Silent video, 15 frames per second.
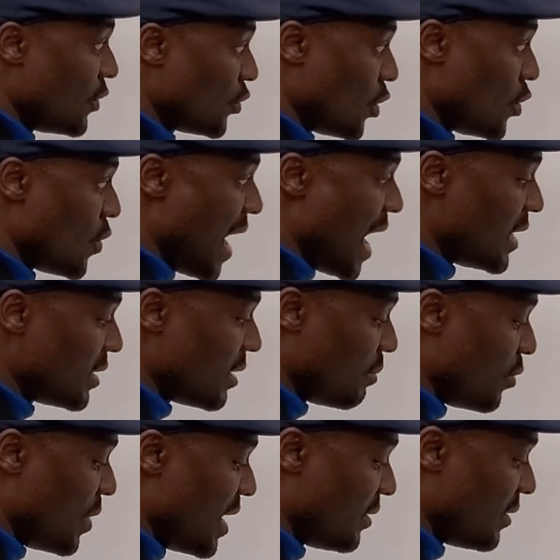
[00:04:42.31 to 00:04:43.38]
So you end
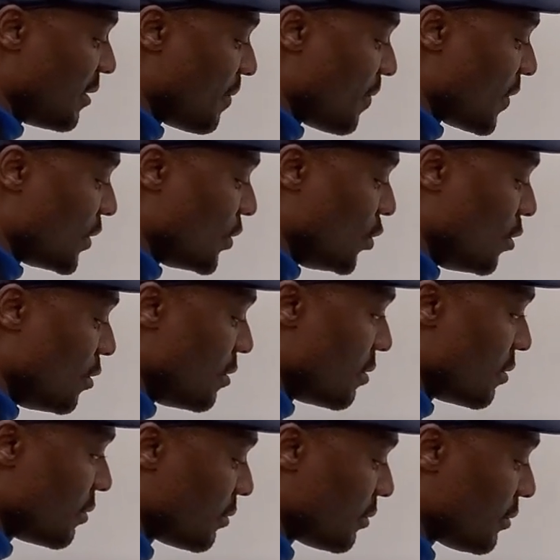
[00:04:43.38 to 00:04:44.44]
up with
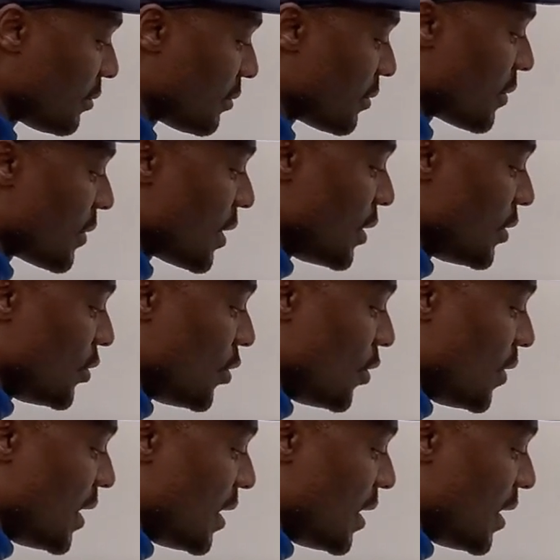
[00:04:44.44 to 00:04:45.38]
2 to